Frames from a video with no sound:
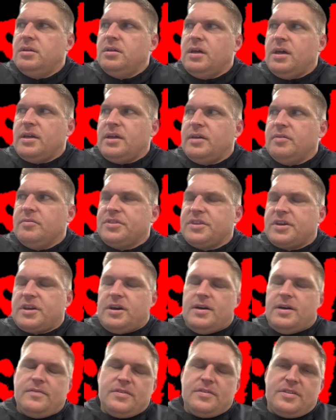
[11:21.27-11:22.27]
and get with the
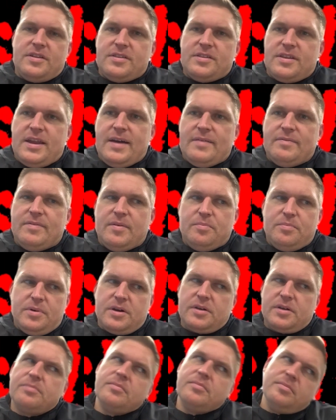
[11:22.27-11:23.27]
conferences and have them
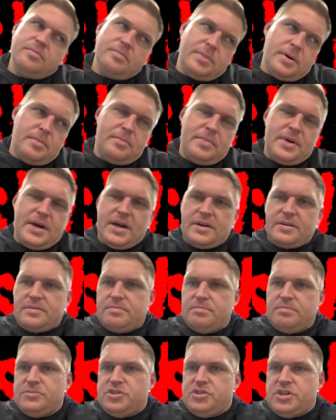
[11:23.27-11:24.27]
bump back
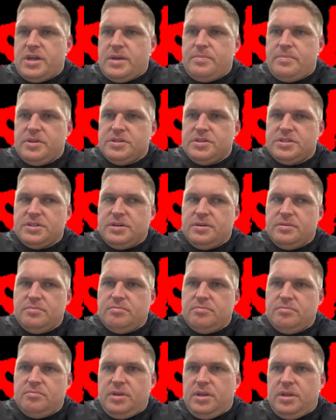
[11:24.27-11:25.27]

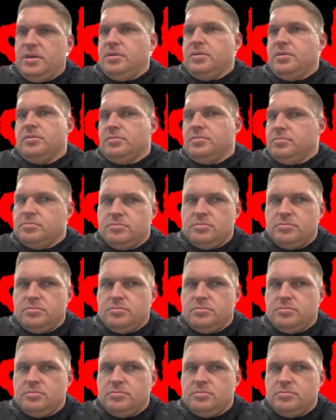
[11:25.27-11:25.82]
championship, you know,